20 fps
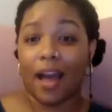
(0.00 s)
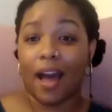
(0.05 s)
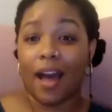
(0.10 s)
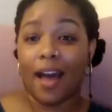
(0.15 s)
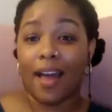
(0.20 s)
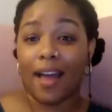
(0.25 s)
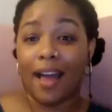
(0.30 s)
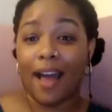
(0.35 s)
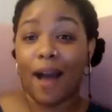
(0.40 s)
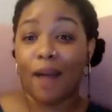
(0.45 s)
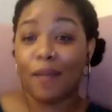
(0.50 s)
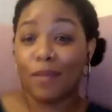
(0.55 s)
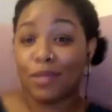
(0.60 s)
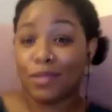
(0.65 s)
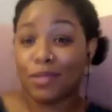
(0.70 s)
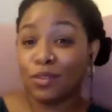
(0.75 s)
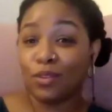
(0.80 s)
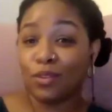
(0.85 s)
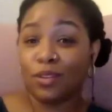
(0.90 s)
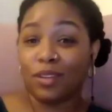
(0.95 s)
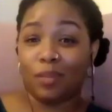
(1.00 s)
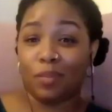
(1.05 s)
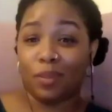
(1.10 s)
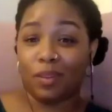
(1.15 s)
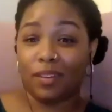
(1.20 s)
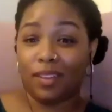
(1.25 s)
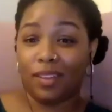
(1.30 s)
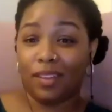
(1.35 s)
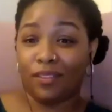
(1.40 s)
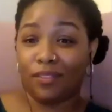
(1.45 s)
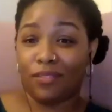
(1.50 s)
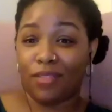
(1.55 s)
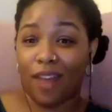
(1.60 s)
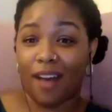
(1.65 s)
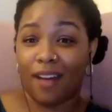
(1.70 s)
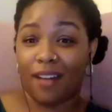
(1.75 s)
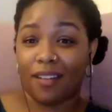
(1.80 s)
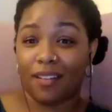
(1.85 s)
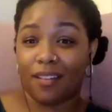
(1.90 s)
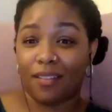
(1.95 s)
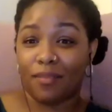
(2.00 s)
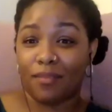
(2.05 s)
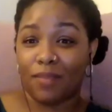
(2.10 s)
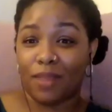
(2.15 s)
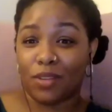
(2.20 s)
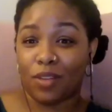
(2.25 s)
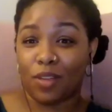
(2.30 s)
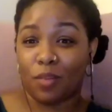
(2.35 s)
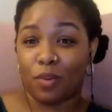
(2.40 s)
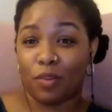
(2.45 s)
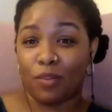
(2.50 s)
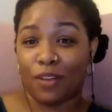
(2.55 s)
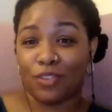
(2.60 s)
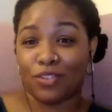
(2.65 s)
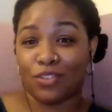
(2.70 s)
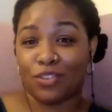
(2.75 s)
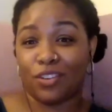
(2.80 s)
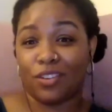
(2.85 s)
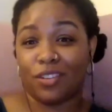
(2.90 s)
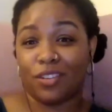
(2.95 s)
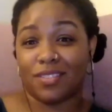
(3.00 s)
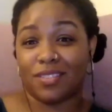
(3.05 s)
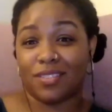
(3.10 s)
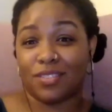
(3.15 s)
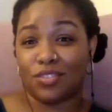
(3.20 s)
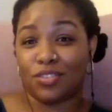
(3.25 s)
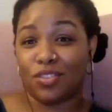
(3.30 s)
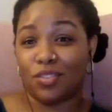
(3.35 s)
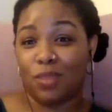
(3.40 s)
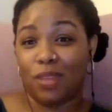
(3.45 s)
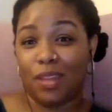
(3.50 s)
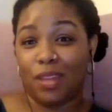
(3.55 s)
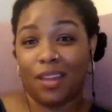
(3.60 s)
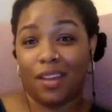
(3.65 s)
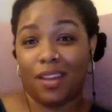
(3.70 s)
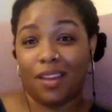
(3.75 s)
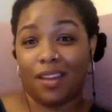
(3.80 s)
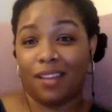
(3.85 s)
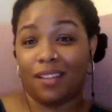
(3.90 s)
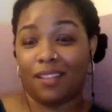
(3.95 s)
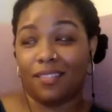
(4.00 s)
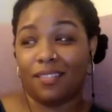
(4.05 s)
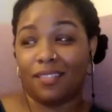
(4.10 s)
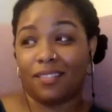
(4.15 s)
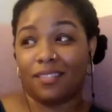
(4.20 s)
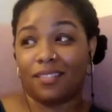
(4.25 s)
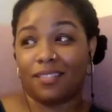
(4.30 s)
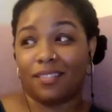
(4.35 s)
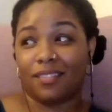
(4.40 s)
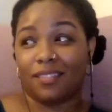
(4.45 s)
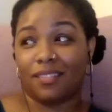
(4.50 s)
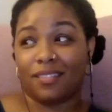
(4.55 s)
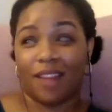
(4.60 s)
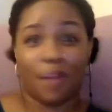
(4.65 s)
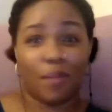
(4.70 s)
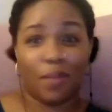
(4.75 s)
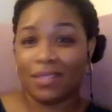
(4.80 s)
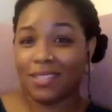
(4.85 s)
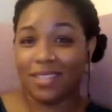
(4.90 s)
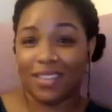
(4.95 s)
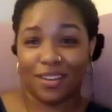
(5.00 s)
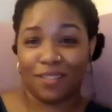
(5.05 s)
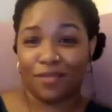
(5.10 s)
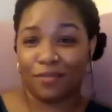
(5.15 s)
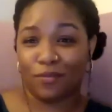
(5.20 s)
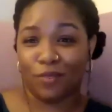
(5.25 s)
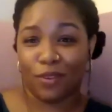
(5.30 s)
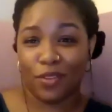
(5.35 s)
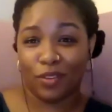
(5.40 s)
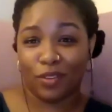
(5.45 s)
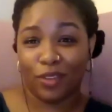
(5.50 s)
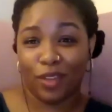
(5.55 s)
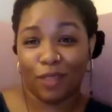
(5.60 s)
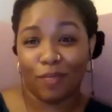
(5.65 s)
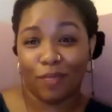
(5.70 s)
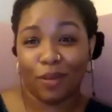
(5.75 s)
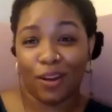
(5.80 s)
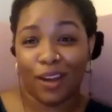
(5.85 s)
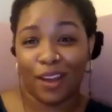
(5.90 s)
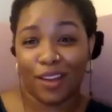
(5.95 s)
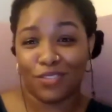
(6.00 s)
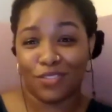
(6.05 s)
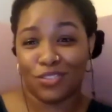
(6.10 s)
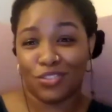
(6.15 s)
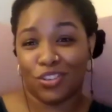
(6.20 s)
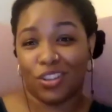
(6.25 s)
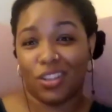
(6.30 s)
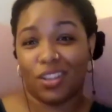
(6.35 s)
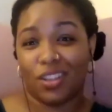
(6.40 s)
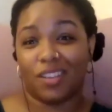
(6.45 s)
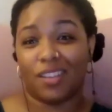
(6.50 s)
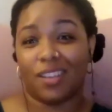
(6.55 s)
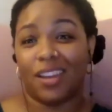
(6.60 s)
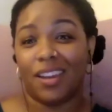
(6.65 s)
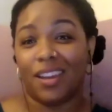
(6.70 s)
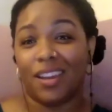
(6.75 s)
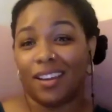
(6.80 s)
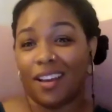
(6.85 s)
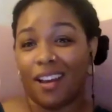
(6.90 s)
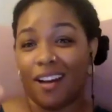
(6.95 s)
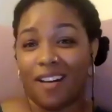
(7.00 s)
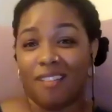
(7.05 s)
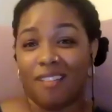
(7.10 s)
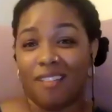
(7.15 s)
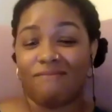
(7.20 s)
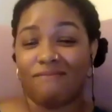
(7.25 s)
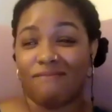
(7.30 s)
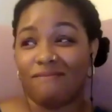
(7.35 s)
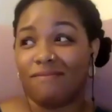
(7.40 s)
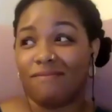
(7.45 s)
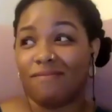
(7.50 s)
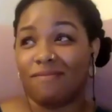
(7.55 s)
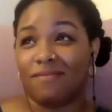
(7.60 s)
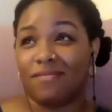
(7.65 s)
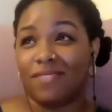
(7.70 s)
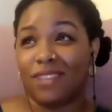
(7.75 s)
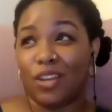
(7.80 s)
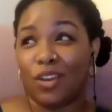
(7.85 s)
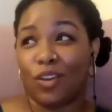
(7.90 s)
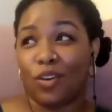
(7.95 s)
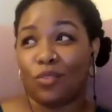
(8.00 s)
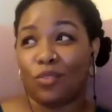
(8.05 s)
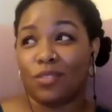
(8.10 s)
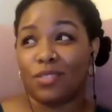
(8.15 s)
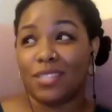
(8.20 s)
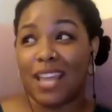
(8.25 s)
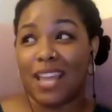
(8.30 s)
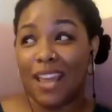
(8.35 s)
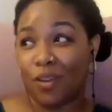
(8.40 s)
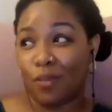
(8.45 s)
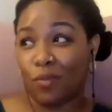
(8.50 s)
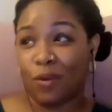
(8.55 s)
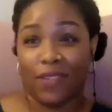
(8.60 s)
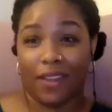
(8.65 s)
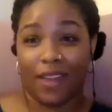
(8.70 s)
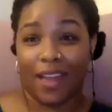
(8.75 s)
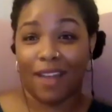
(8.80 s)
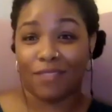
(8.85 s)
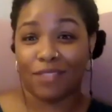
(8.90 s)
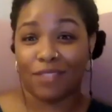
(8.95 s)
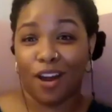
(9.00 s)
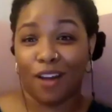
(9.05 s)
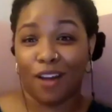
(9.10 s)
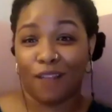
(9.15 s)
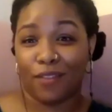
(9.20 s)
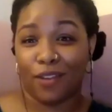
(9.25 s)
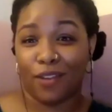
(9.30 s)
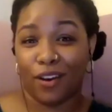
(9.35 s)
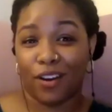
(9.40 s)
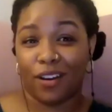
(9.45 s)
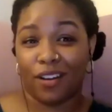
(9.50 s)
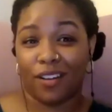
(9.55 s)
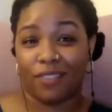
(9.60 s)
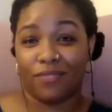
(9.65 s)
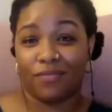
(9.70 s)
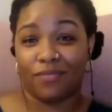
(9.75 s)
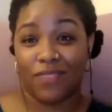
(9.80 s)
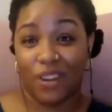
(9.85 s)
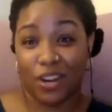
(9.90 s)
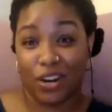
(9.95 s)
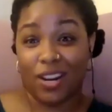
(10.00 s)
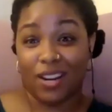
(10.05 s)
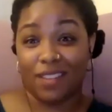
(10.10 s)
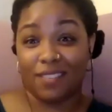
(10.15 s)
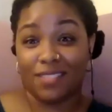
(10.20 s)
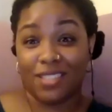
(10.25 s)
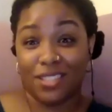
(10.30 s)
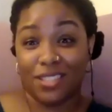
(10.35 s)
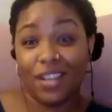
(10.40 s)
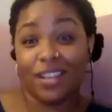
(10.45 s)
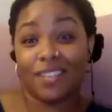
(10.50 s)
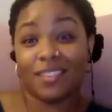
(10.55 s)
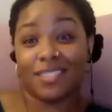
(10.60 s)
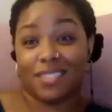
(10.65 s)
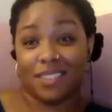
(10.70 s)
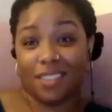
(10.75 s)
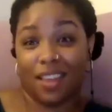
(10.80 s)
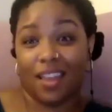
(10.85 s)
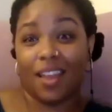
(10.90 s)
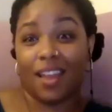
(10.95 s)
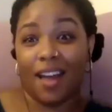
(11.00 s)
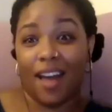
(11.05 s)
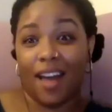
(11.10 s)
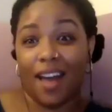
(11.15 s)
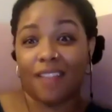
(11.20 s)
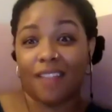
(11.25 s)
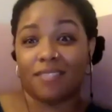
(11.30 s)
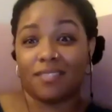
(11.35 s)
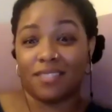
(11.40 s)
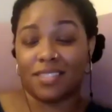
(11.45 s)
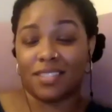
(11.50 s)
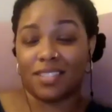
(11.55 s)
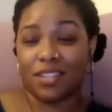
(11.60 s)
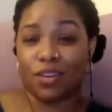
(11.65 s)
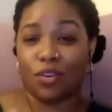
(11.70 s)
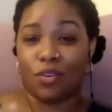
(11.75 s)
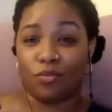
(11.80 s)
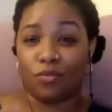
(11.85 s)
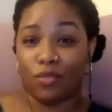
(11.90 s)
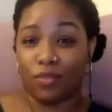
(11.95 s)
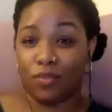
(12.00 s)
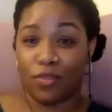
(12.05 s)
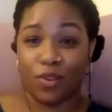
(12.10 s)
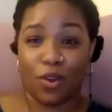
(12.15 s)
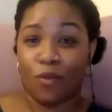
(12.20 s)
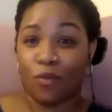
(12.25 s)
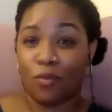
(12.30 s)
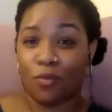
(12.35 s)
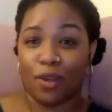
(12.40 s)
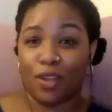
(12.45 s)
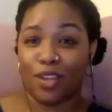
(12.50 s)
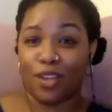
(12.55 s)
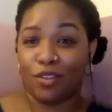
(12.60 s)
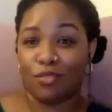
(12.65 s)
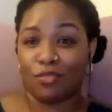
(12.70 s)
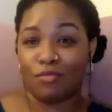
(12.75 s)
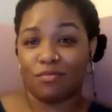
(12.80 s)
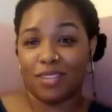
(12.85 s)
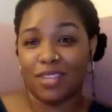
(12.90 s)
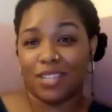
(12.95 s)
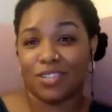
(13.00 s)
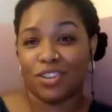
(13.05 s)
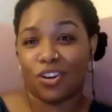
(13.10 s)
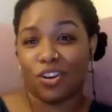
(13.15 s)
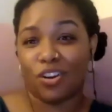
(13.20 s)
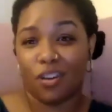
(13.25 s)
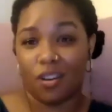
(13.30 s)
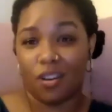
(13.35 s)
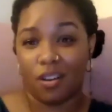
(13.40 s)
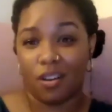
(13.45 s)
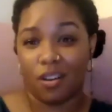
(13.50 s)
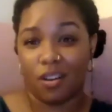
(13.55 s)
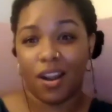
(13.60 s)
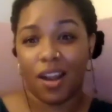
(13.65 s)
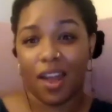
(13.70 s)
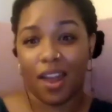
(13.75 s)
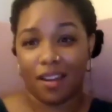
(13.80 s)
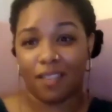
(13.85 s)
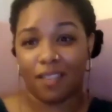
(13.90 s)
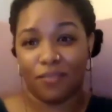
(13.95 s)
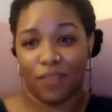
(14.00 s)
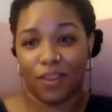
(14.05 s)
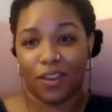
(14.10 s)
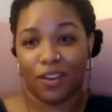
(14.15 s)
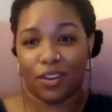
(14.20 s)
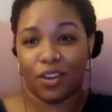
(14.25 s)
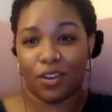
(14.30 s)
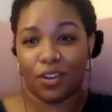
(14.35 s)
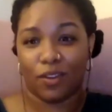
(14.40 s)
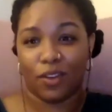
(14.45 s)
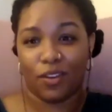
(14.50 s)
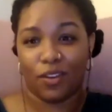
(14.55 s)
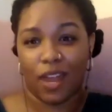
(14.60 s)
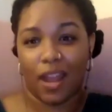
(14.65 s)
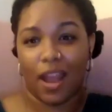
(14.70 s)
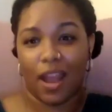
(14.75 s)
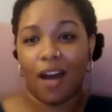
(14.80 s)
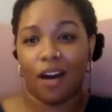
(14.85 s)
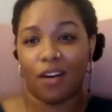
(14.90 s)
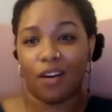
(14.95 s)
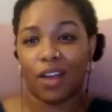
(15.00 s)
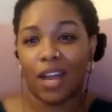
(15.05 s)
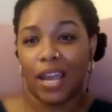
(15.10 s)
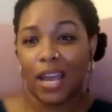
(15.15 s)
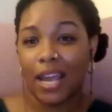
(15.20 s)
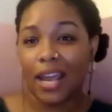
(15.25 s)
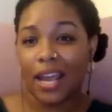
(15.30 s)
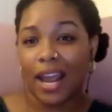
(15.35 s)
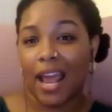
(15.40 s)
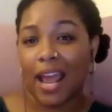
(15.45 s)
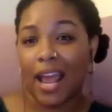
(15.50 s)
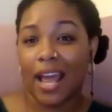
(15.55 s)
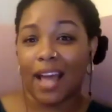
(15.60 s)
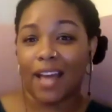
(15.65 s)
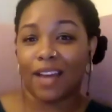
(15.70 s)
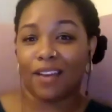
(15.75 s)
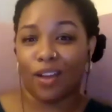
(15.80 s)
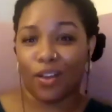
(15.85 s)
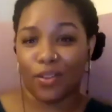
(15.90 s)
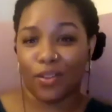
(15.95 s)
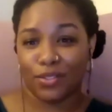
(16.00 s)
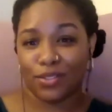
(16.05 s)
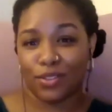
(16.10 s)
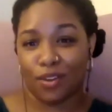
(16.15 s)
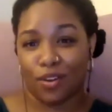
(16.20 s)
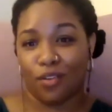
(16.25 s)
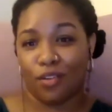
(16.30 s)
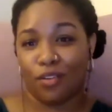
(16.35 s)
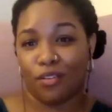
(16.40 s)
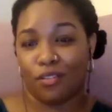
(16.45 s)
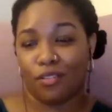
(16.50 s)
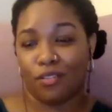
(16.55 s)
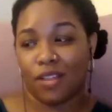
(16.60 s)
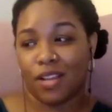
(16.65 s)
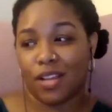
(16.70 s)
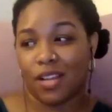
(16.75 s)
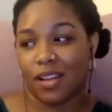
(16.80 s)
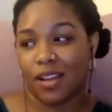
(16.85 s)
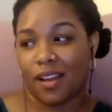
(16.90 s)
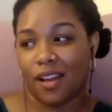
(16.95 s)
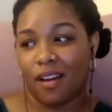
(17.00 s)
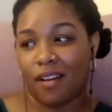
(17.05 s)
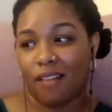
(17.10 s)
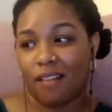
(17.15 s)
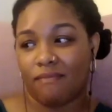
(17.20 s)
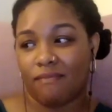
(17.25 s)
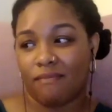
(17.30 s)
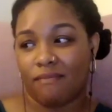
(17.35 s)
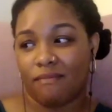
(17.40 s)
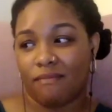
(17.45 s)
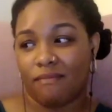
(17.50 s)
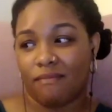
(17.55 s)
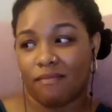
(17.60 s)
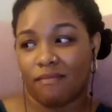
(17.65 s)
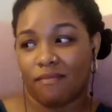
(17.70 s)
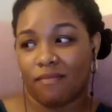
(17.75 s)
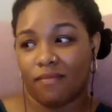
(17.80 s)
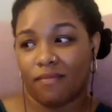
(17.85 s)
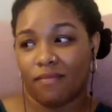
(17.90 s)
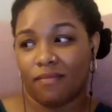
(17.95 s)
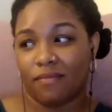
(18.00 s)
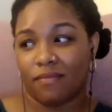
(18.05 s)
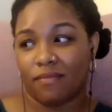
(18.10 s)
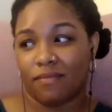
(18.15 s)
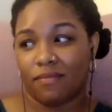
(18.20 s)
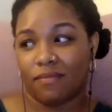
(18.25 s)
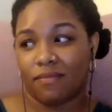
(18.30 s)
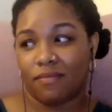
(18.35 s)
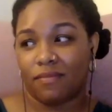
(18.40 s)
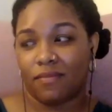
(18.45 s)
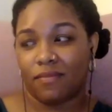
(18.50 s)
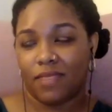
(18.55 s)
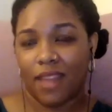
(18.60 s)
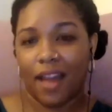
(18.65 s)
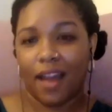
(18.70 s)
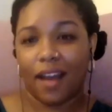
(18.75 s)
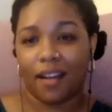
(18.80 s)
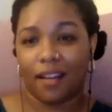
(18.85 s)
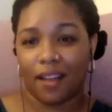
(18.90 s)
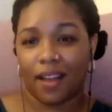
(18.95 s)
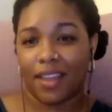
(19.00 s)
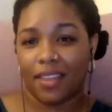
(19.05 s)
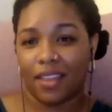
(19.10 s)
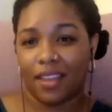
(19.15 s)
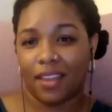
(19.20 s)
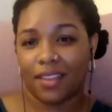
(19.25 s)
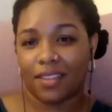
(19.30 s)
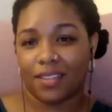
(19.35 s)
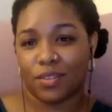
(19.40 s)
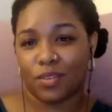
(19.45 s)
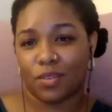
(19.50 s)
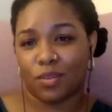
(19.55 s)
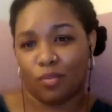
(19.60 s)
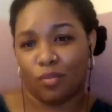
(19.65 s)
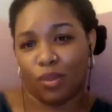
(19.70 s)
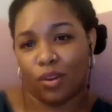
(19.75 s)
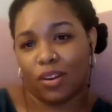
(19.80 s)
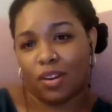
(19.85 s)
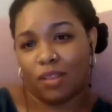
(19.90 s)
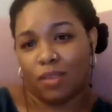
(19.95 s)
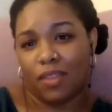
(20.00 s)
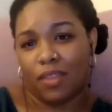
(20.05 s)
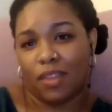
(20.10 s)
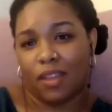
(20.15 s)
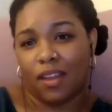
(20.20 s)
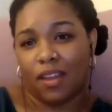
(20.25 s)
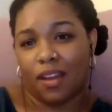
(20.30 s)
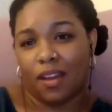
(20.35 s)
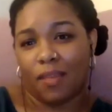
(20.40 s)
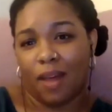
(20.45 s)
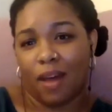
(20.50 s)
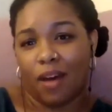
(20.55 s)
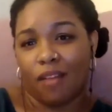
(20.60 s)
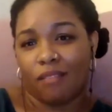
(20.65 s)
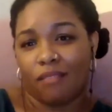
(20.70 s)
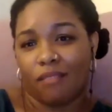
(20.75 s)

I absolutely believe that mental health professionals should be compensated for their labor and should, um, you know, take what they have to offer very seriously and, you know, know what you need to earn and, you know, figure that out. And also, um, yeah, I think it's also important to be thinking about